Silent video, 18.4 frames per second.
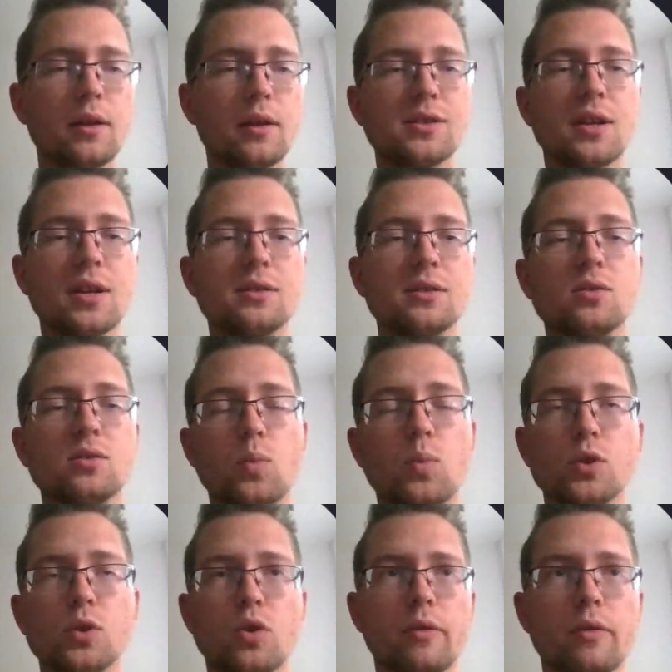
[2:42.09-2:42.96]
In this
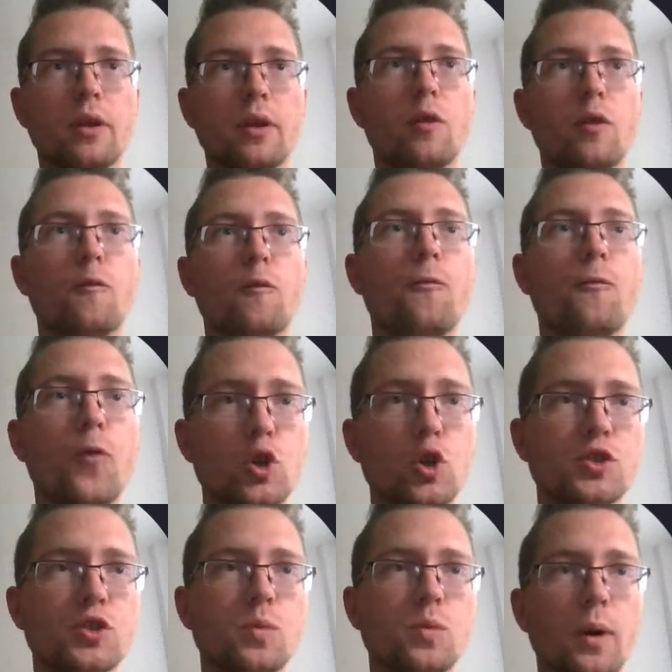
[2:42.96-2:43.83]
case, it was already the
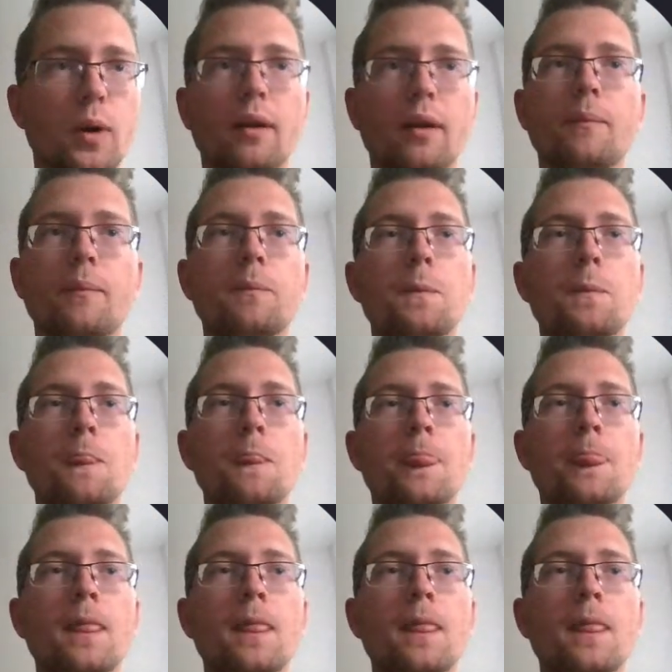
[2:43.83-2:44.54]
first one.